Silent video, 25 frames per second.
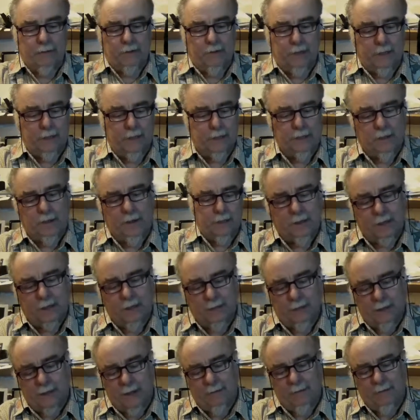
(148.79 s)
This
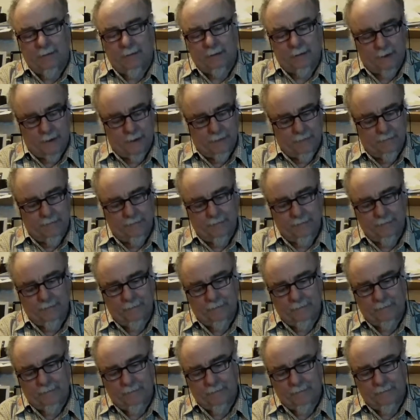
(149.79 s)
particular one you
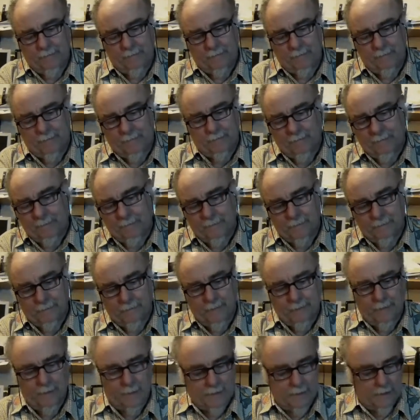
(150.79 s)
screw the camera case
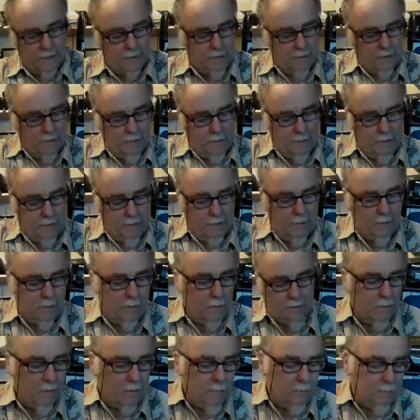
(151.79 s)
onto straight off.
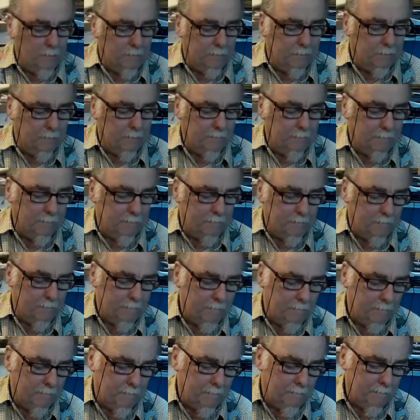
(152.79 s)
Quite a lot of them you actually need
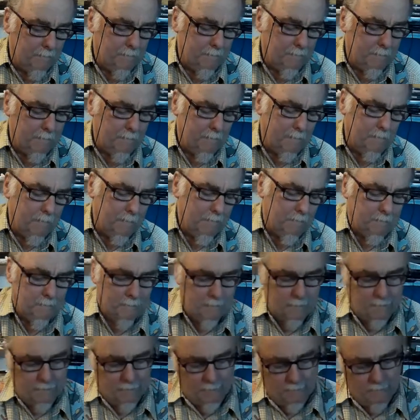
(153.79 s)
the little slidey
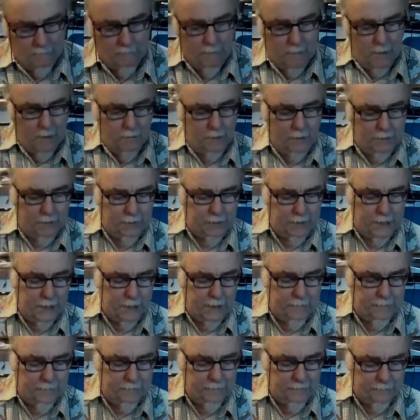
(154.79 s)
shoe. So we just
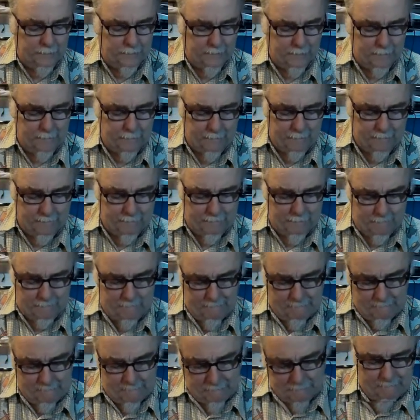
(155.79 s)
screw the camera onto the
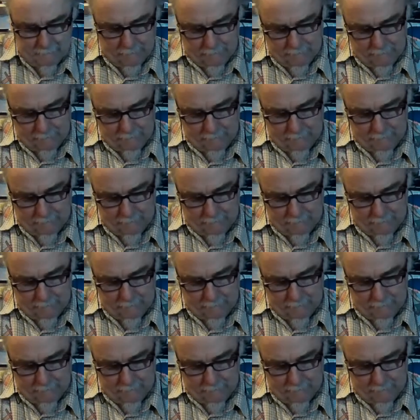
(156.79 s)
head mount.